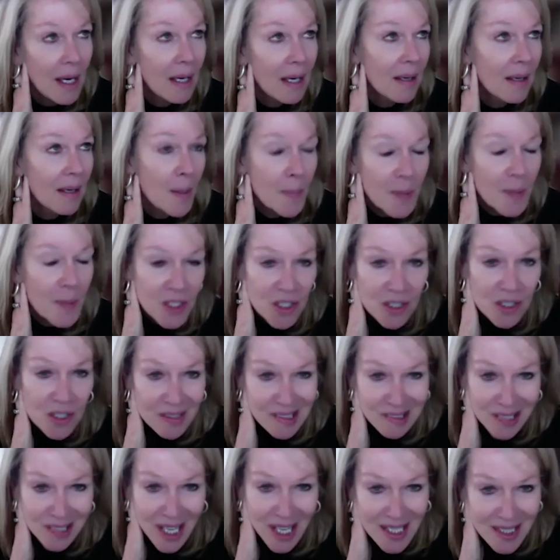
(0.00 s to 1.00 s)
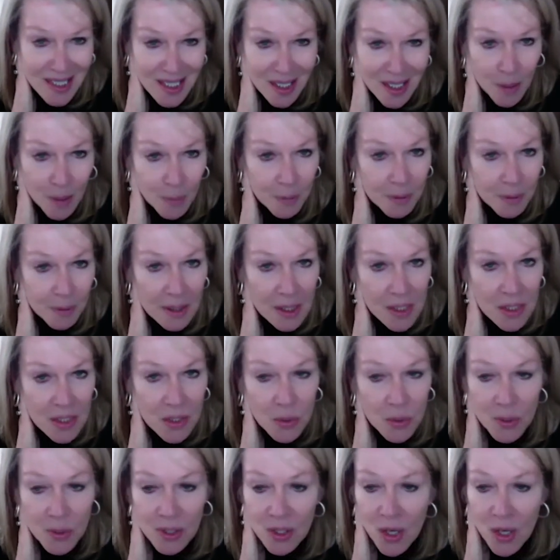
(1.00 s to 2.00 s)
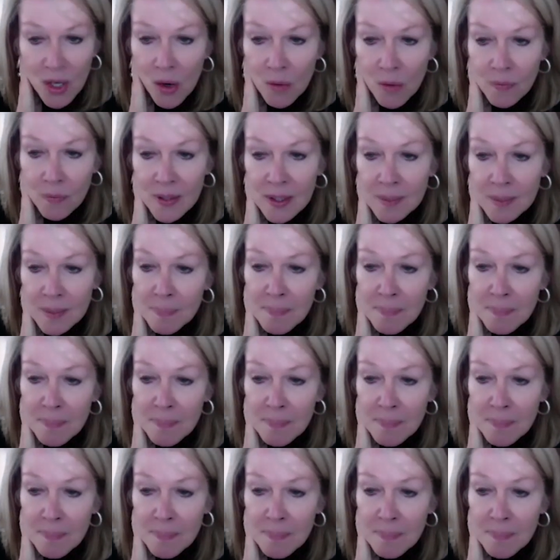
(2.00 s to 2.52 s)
up until the last couple of years with COVID,